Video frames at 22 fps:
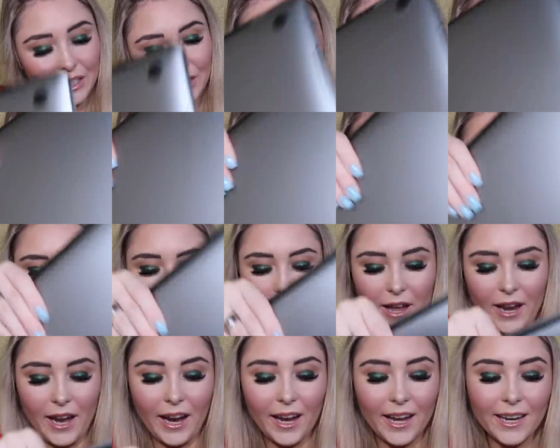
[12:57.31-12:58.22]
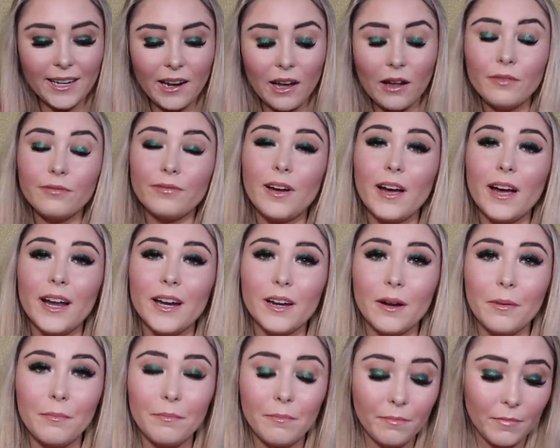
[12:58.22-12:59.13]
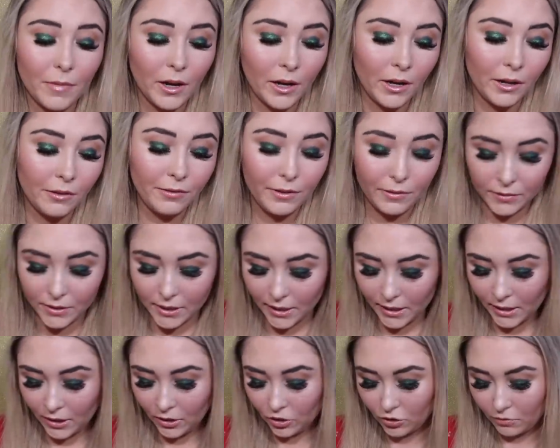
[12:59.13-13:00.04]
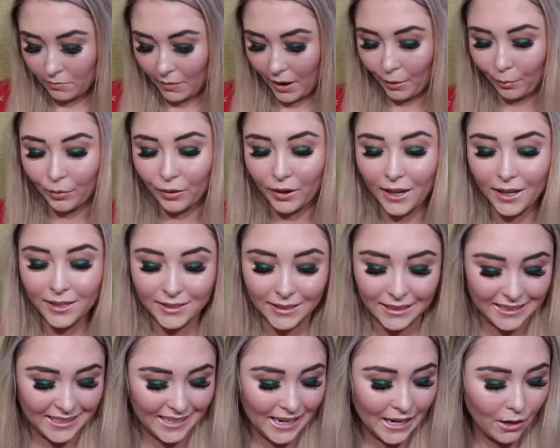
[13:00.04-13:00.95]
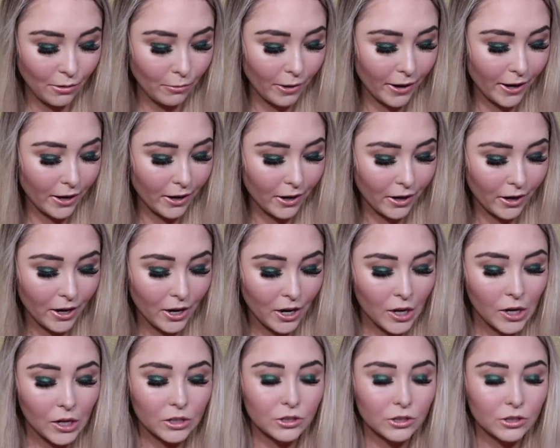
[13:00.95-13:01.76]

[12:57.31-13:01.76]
So, and I cannot find 15 inch MacBook cases anywhere.